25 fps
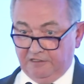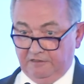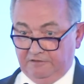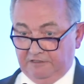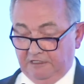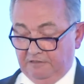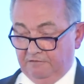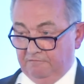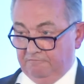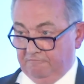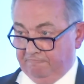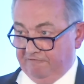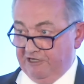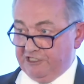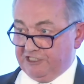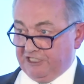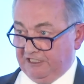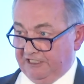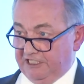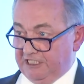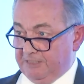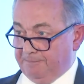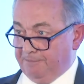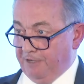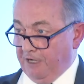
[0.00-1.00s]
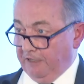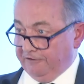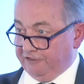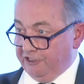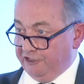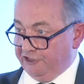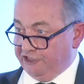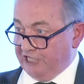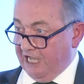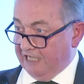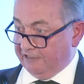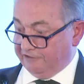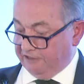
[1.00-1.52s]
the recently departed
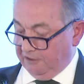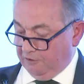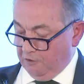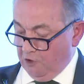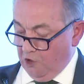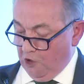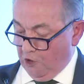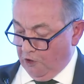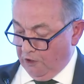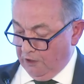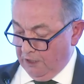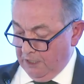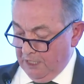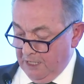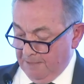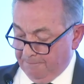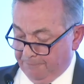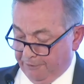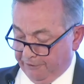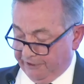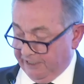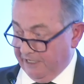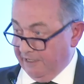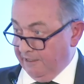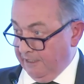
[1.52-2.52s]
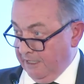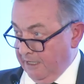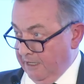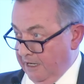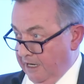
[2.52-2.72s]
Jacques Delors put it,